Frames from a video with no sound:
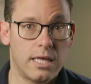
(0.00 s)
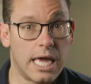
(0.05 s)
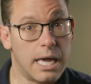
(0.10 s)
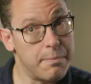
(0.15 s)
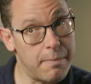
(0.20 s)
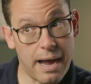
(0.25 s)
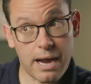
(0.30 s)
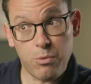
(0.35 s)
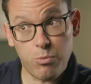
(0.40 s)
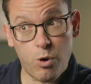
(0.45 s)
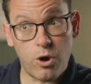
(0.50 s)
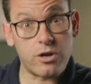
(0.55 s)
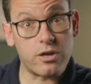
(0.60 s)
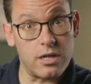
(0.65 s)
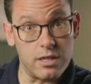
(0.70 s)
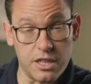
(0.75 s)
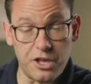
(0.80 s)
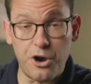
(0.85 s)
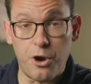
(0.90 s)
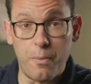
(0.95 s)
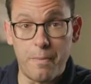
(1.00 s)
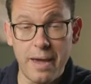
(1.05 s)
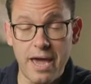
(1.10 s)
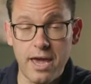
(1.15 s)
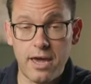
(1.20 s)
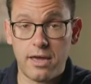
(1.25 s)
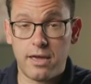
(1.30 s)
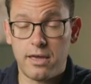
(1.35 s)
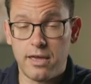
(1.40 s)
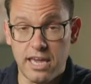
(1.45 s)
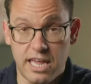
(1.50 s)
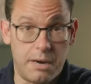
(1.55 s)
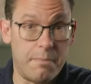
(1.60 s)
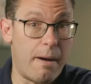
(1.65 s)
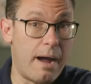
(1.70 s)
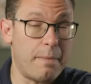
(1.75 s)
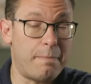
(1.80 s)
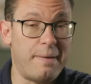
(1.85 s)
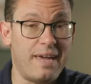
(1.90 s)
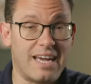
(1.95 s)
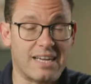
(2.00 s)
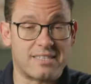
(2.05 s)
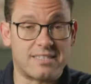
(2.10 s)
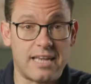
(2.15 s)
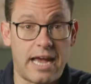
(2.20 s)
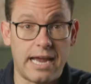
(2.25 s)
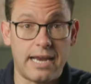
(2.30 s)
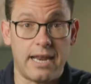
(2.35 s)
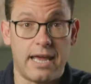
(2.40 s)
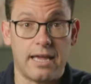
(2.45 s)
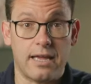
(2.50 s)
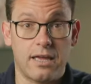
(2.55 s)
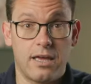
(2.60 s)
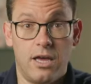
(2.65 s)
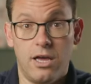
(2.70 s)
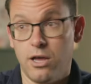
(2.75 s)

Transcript: It might work a little bit and it might be exciting.